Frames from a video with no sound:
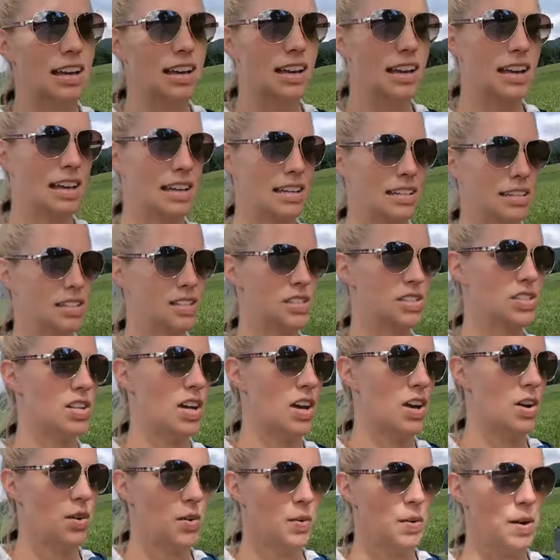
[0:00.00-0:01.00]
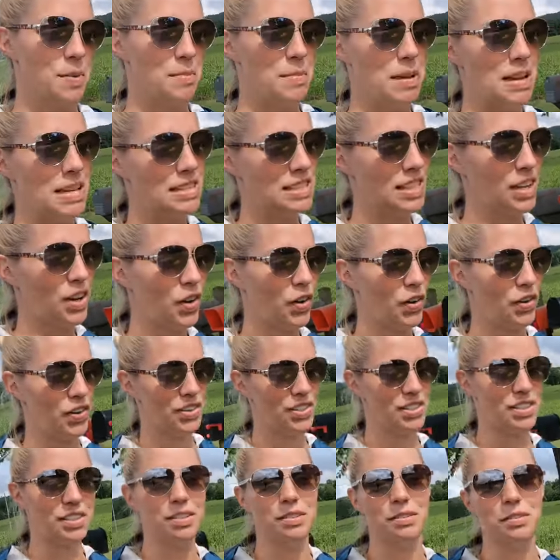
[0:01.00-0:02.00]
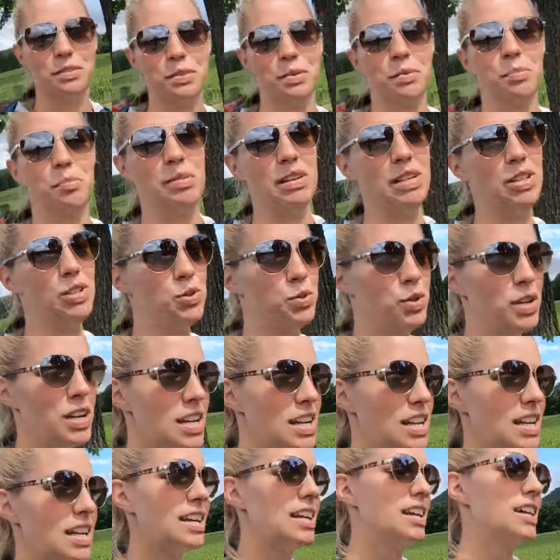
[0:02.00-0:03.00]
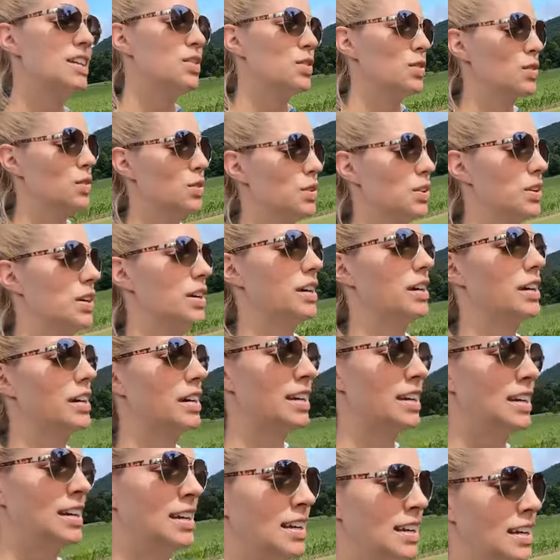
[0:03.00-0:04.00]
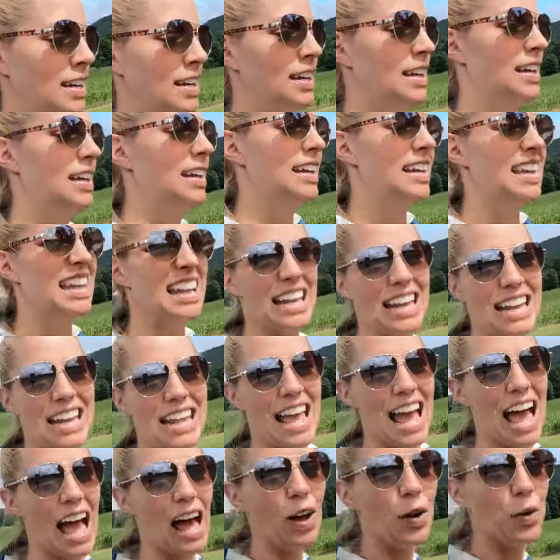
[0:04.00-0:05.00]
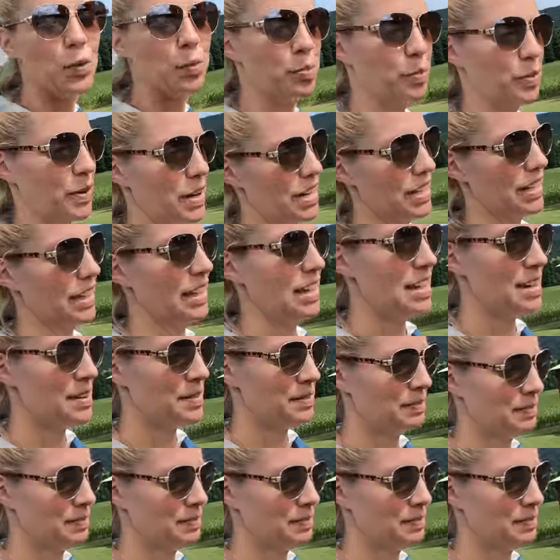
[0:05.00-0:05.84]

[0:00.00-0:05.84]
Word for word: And so it makes it hard to be treated or get any help really.